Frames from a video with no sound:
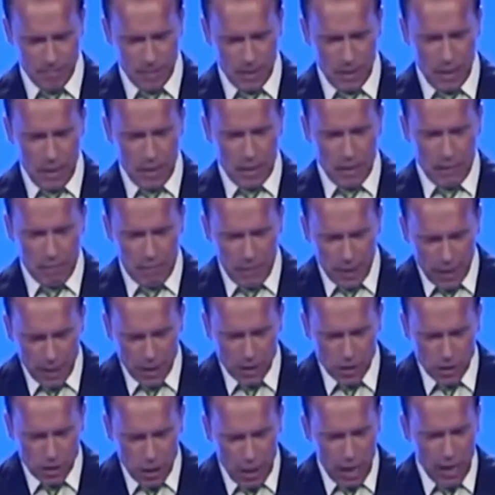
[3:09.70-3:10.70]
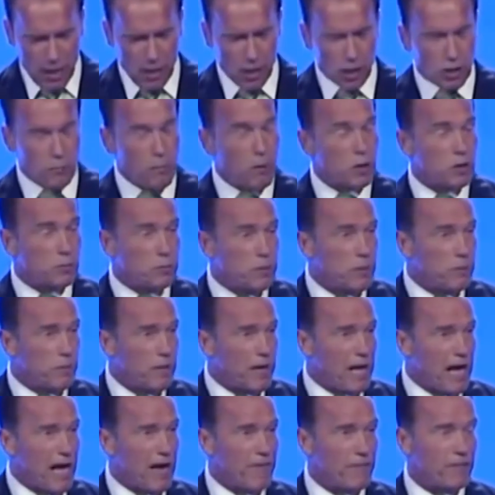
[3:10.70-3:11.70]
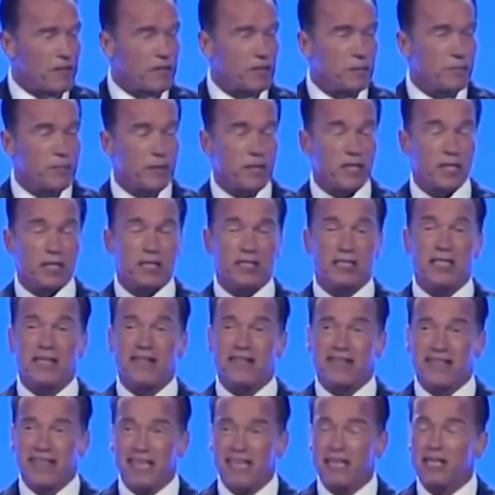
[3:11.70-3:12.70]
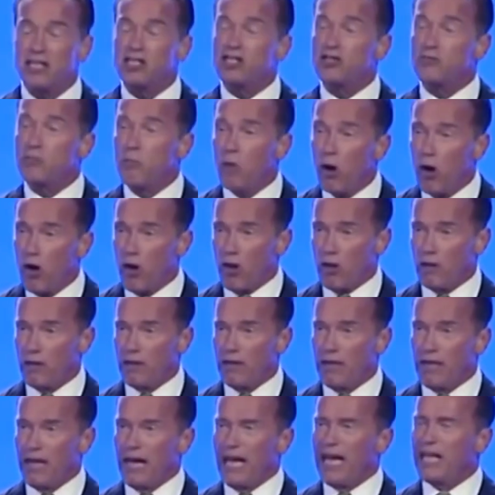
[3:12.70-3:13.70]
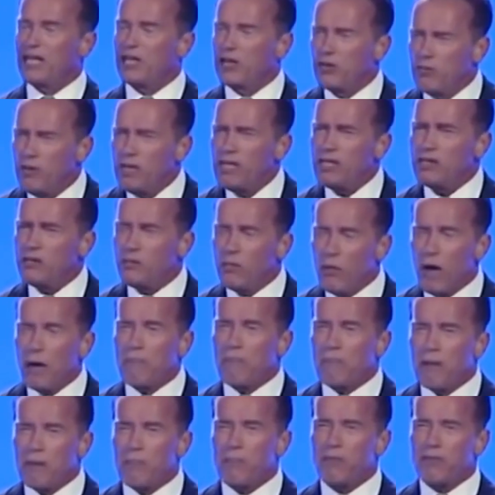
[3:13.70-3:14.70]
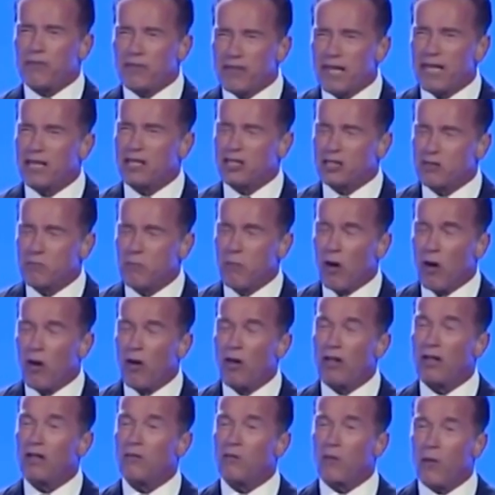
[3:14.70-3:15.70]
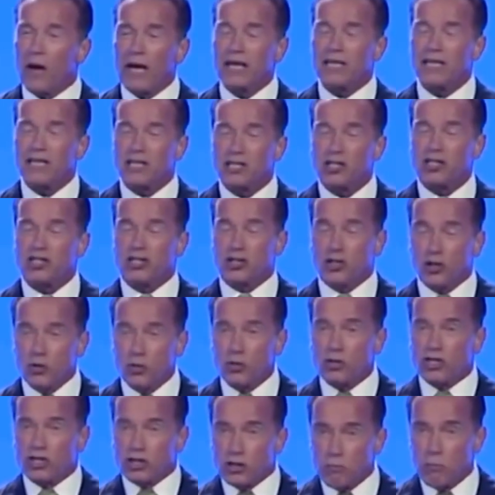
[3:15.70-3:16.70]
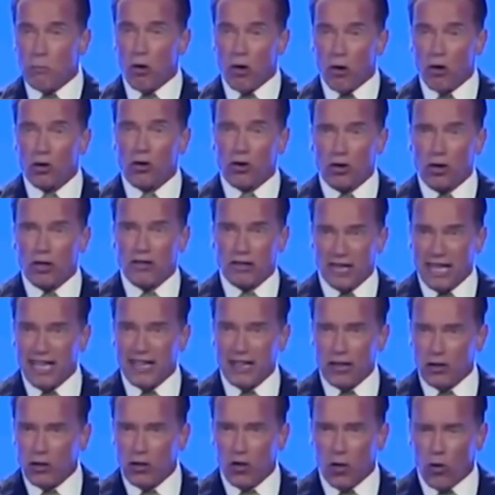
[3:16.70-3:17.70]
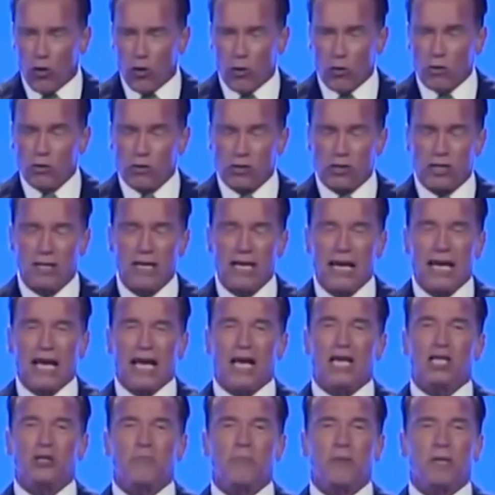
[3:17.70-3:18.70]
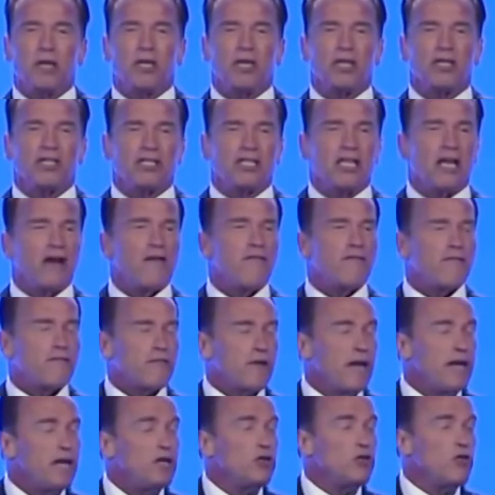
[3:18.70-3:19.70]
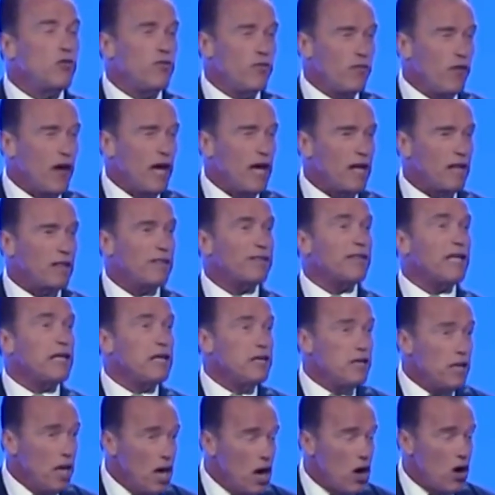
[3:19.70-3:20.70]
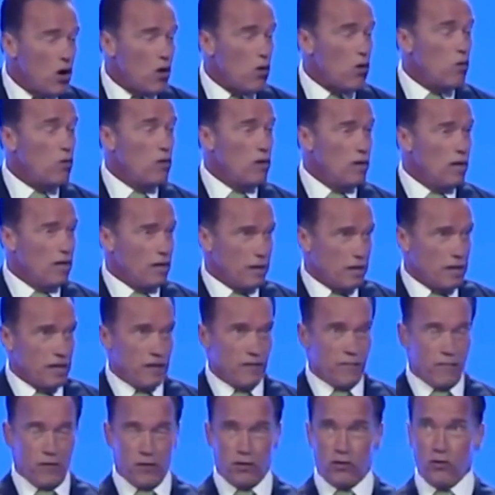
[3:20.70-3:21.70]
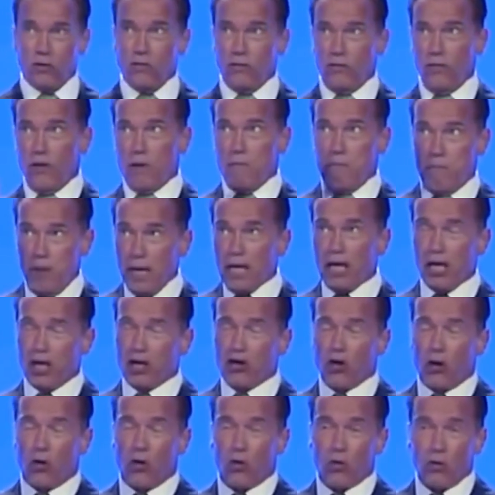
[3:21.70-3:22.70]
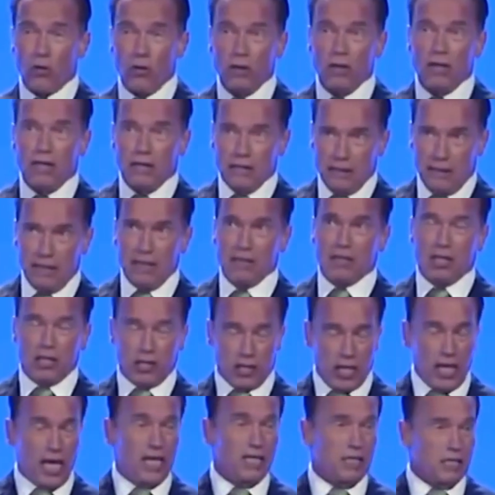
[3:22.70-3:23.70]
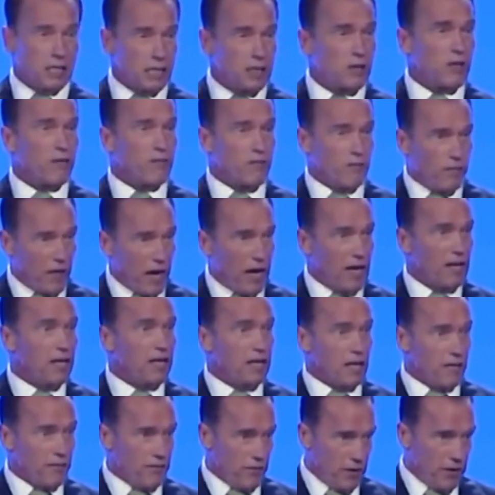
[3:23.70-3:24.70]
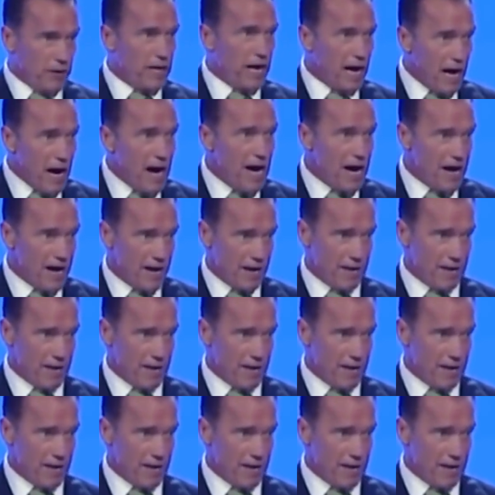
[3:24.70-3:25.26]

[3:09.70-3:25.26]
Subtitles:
The biggest challenge most people have is because they think small. And the reason why people think small and why they choose small little goals is because they're afraid to fail. They know that if you shoot for a big goal, then the chances of failing are very high.